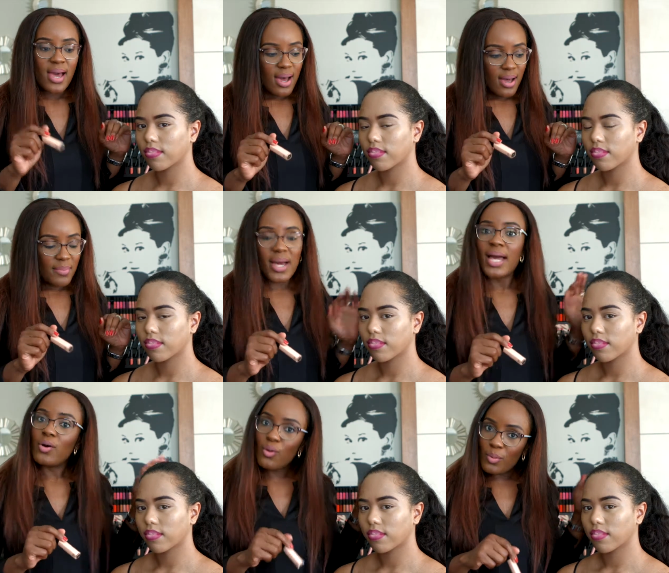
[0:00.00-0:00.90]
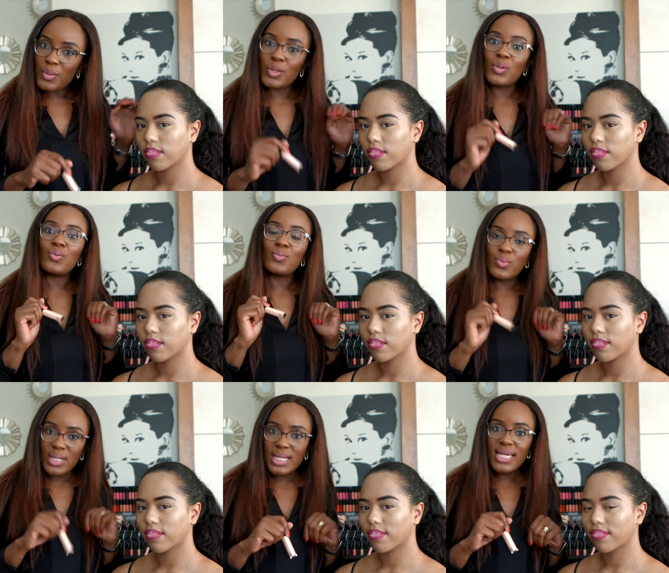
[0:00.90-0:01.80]
Speaker 1: um, i hope you
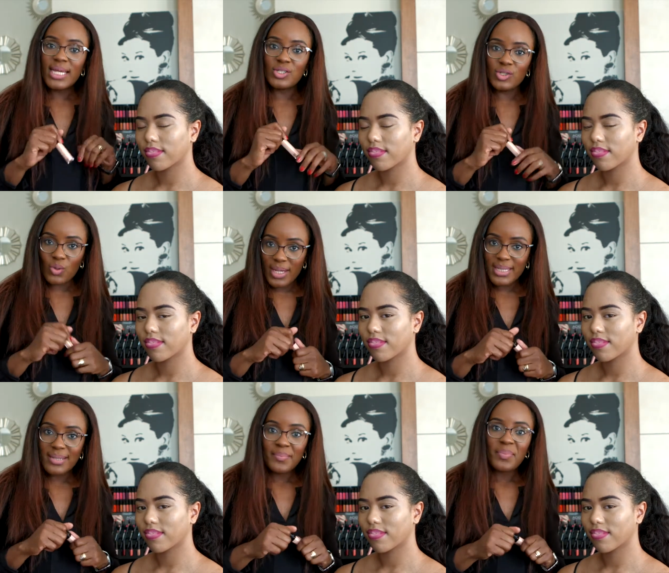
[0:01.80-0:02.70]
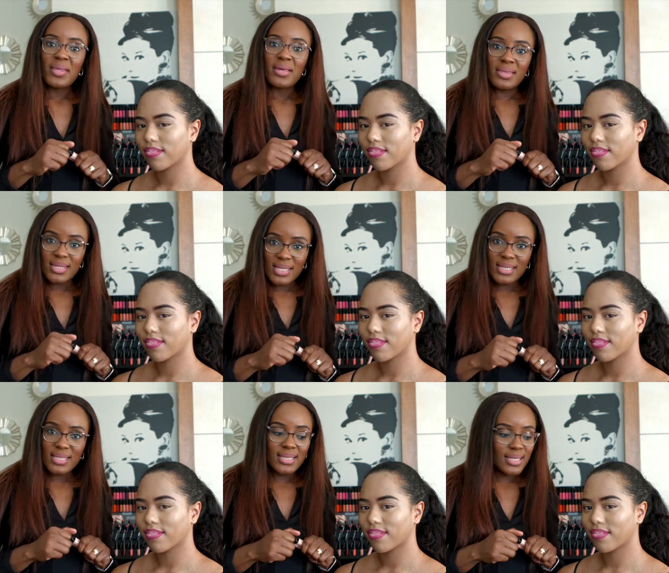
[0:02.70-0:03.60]
really enjoyed this
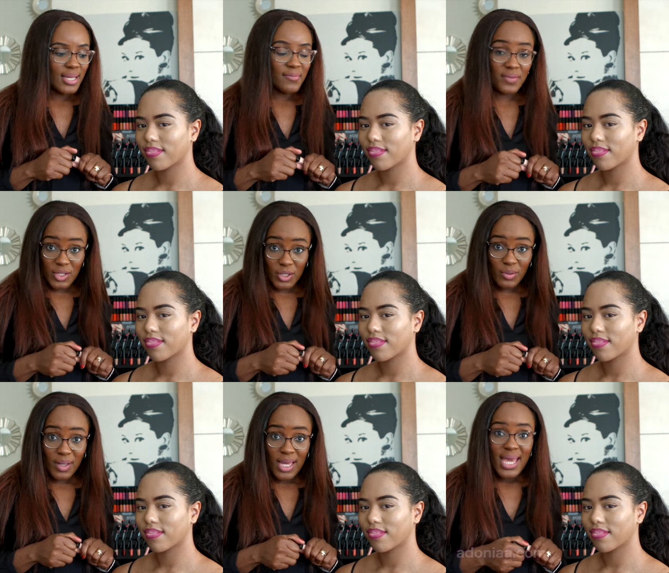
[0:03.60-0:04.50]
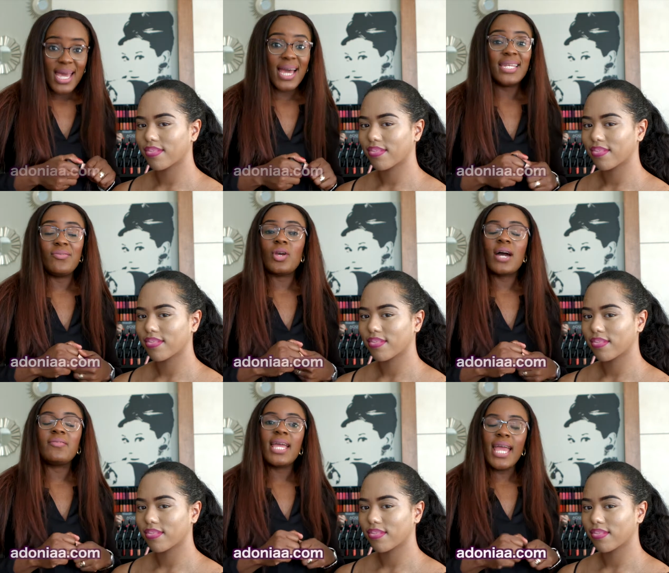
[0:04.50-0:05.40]
video and if you
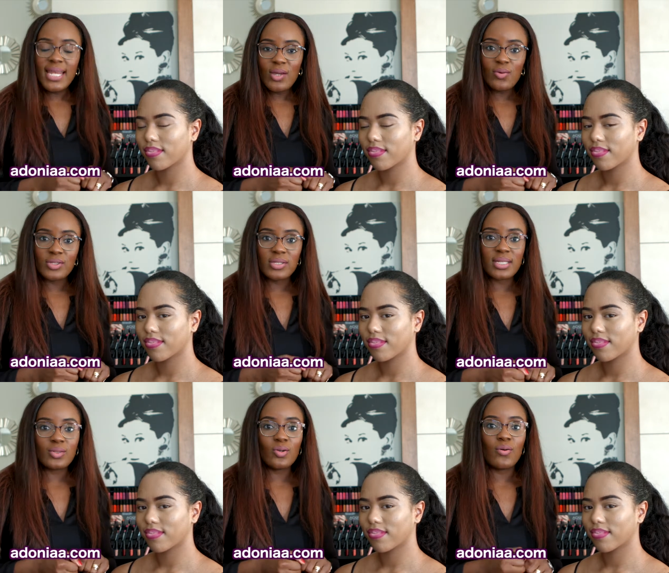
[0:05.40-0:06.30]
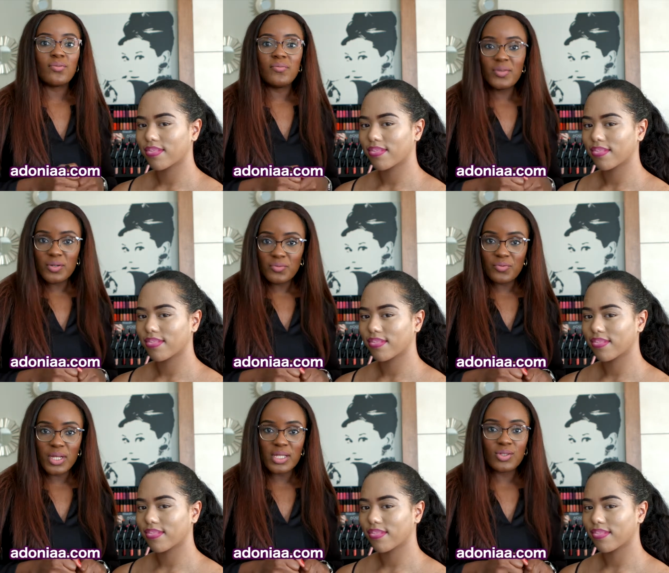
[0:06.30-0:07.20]
have any questions at all feel
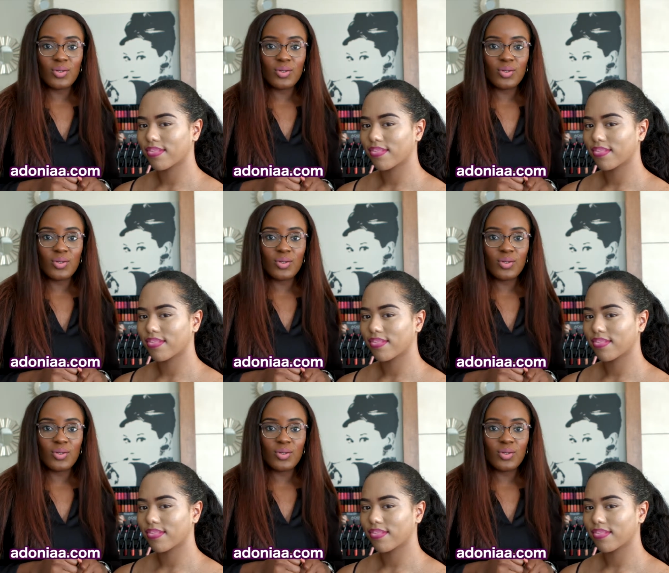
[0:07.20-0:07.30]
free to